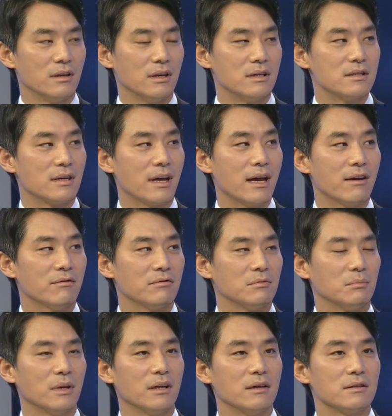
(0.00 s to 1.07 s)
It's half,
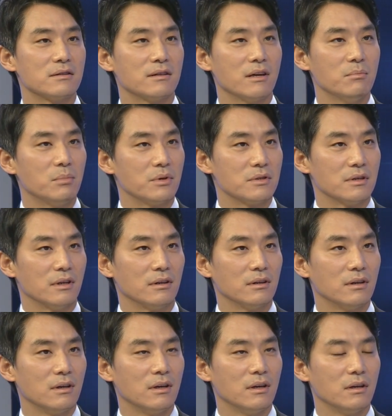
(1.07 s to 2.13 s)
minus 10%,
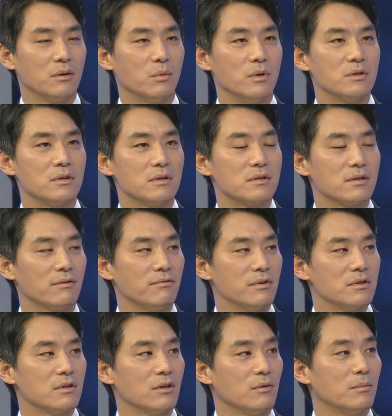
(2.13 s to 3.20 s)
which is
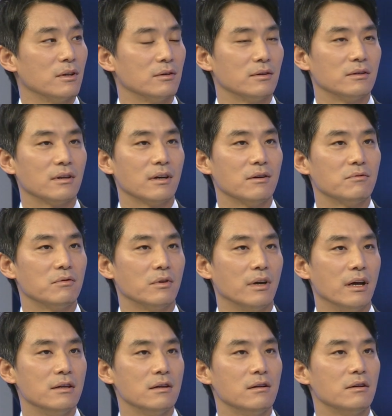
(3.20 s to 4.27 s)
sufficient amount of time for
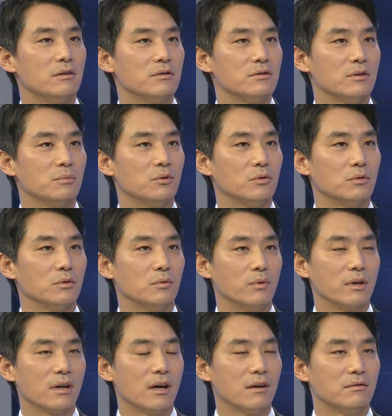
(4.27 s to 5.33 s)
any leadership to
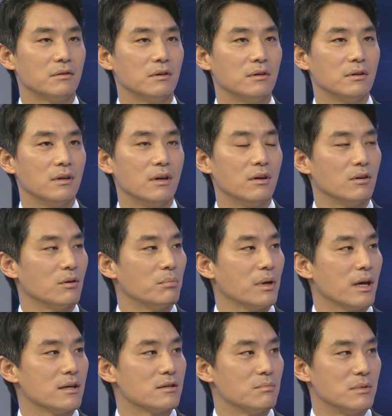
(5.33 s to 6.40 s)
recover the
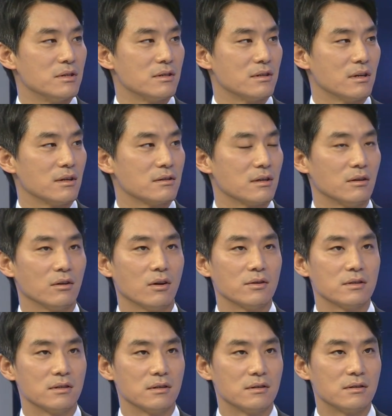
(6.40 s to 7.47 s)
past mistakes and
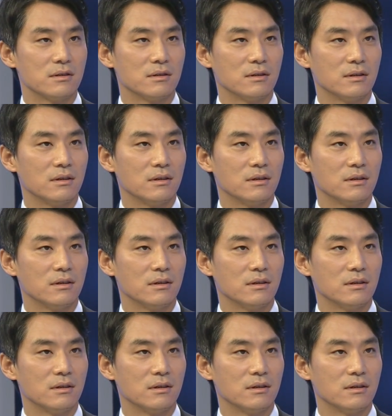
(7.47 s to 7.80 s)
losses.